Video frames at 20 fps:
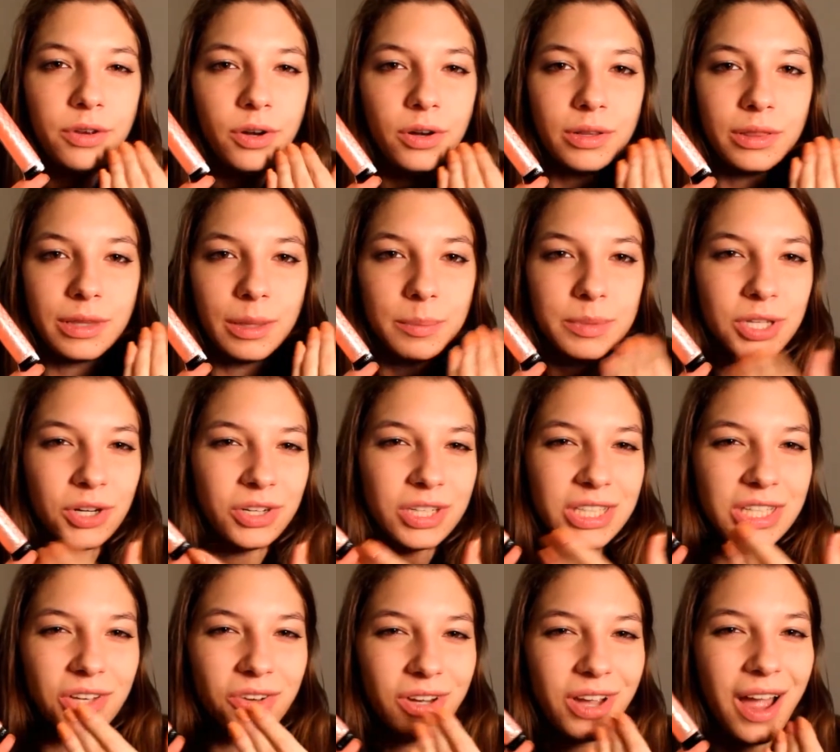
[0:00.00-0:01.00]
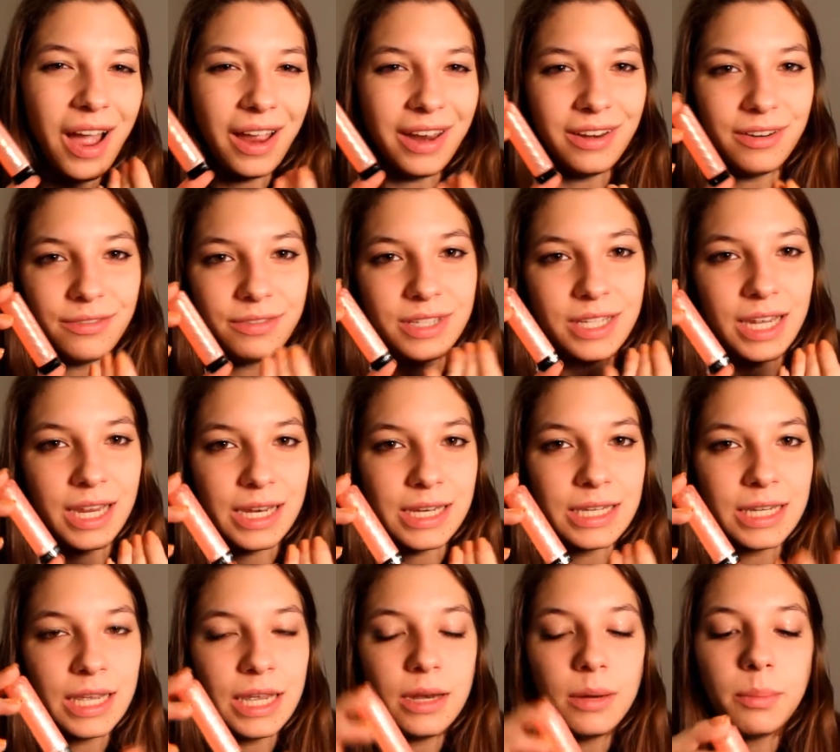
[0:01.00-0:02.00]
your lips are still kind of
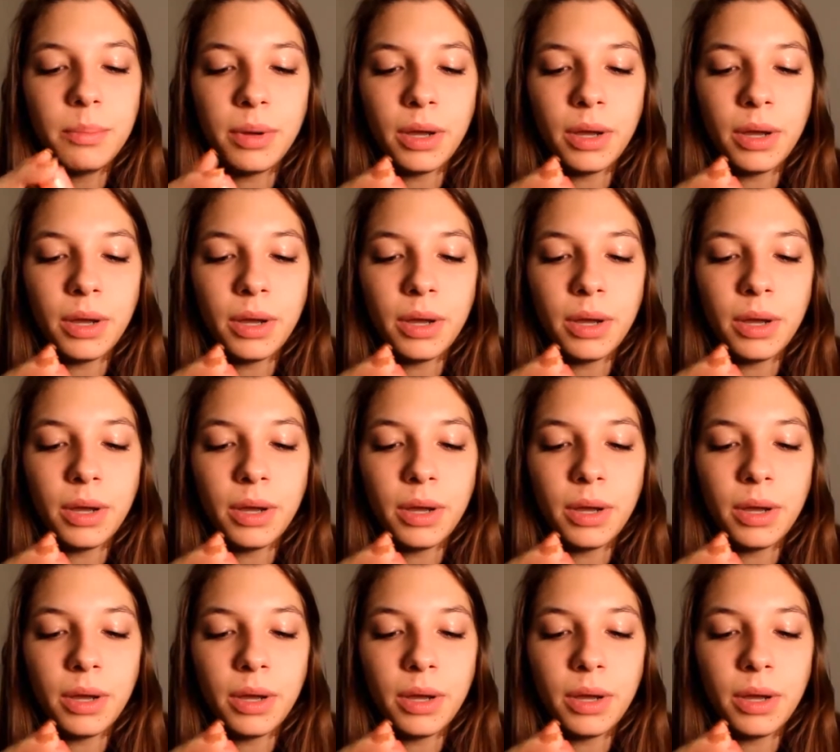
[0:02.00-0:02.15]
tinted,